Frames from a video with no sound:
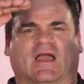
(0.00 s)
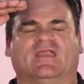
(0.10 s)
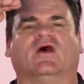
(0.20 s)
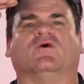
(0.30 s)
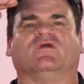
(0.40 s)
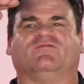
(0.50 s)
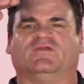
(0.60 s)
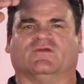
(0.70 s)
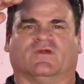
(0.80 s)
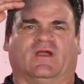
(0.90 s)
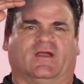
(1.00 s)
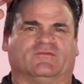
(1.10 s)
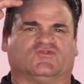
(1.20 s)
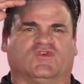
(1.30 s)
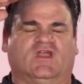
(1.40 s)
I know if you're a
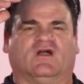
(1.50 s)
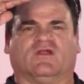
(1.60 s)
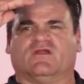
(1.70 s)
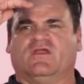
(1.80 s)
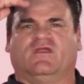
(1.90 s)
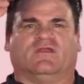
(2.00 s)
tree hugger,